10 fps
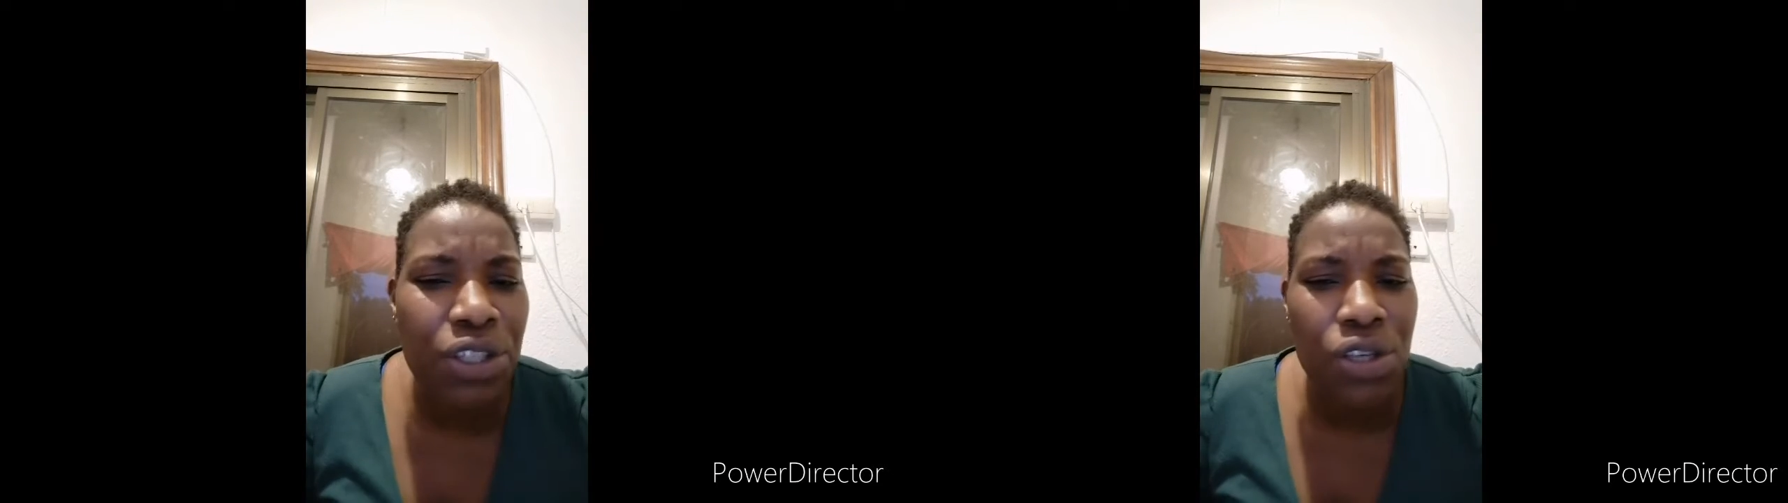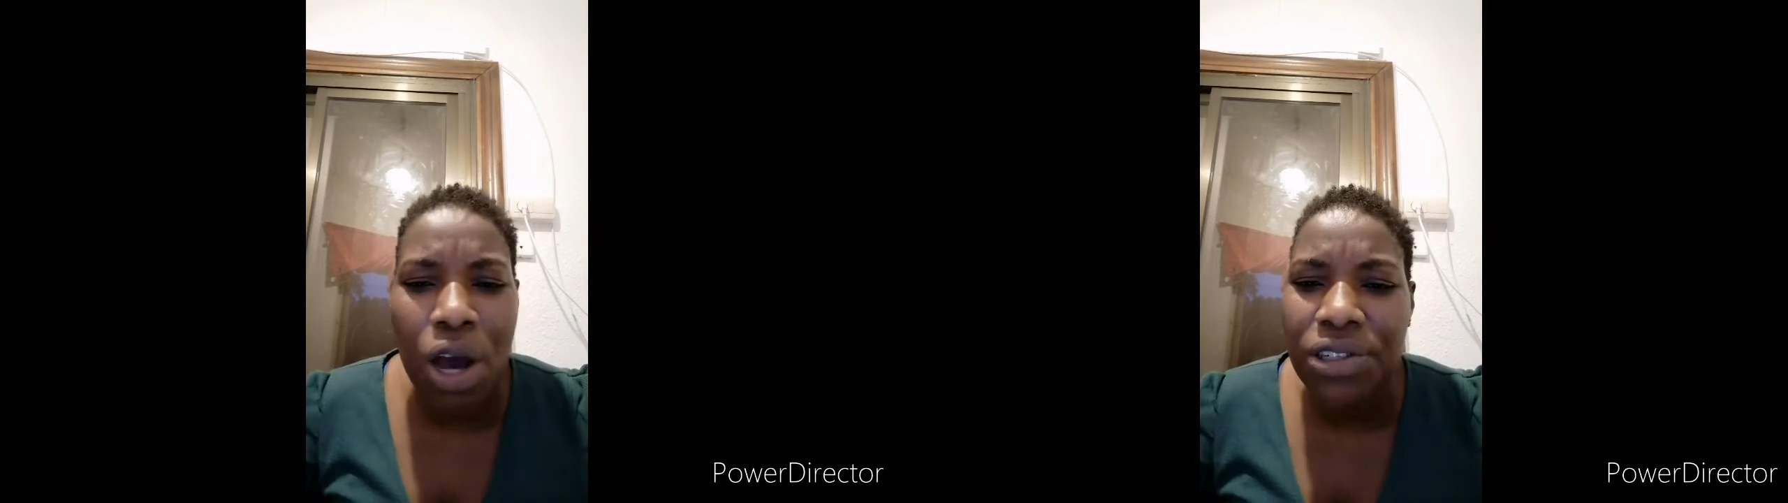
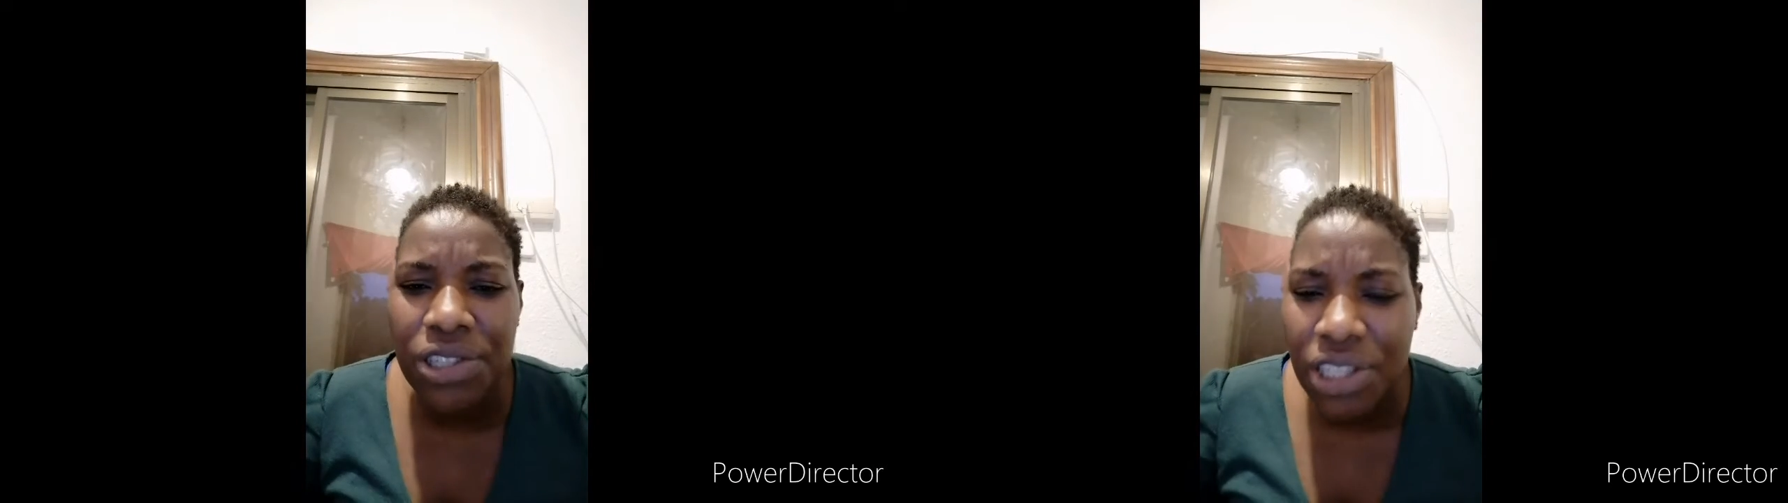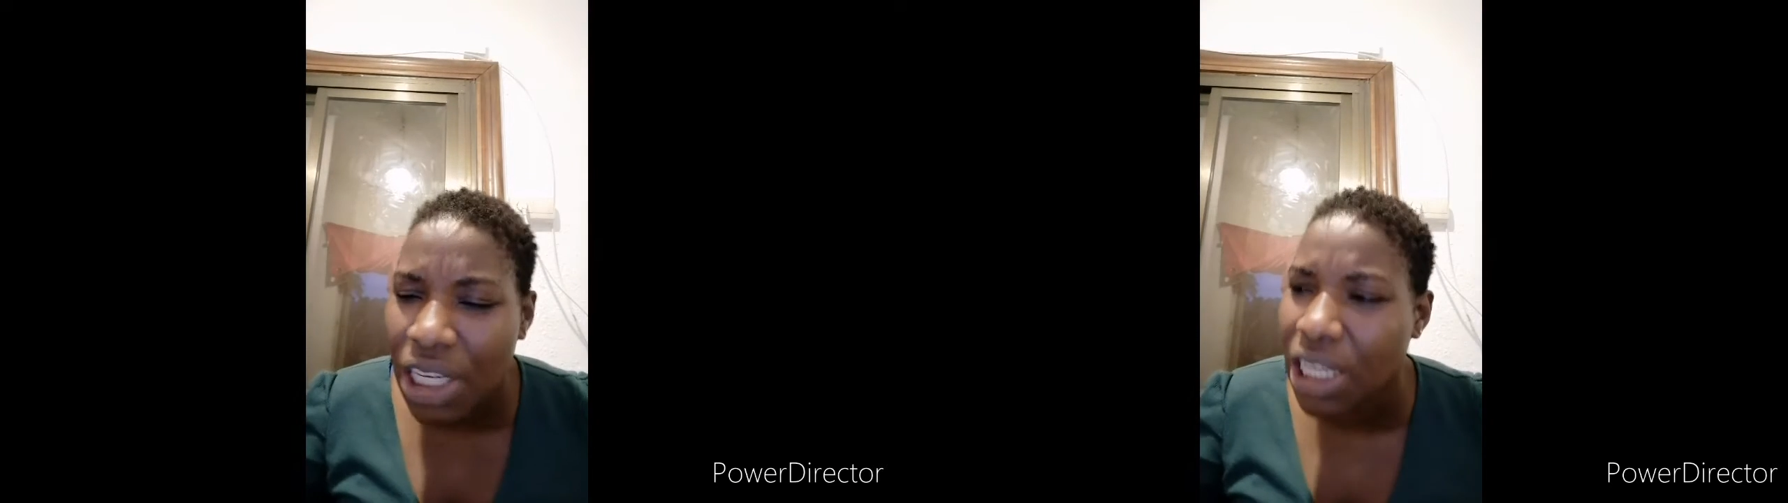
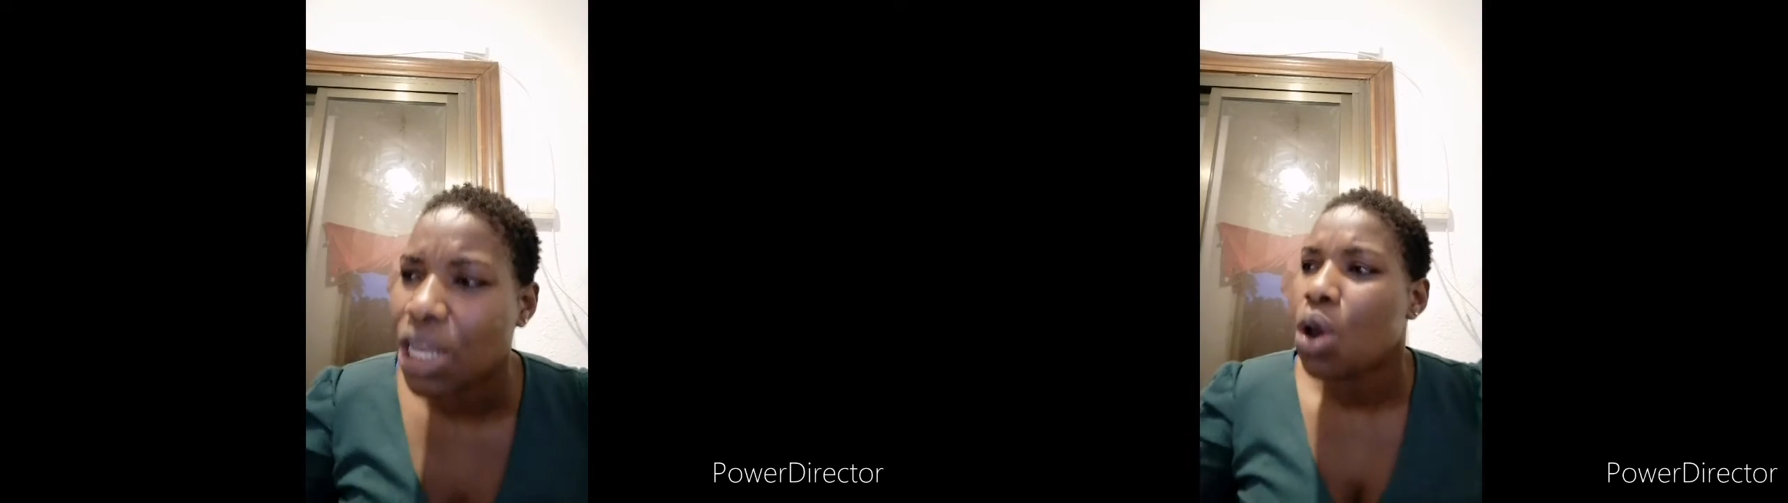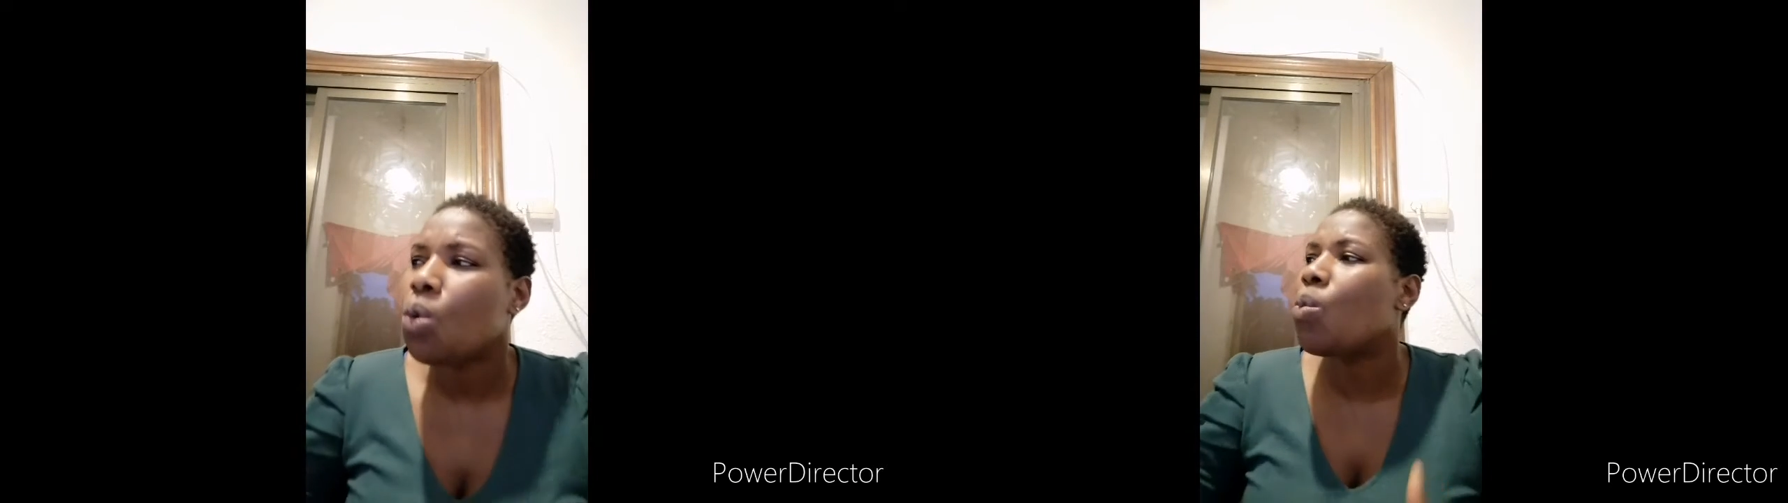such thing?